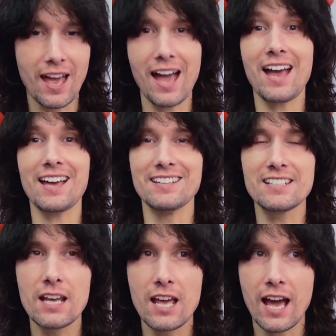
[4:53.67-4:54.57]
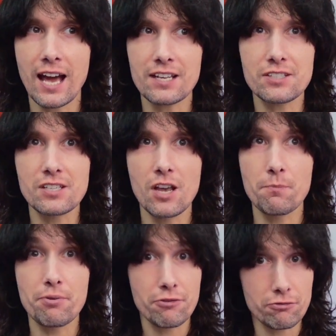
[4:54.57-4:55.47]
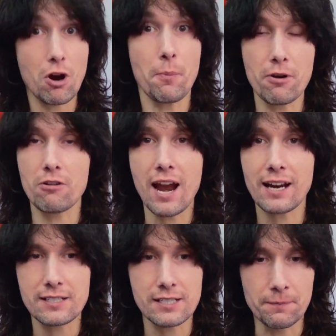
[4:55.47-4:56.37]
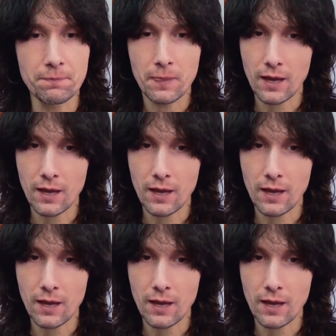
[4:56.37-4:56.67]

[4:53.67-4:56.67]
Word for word: and has proper acting.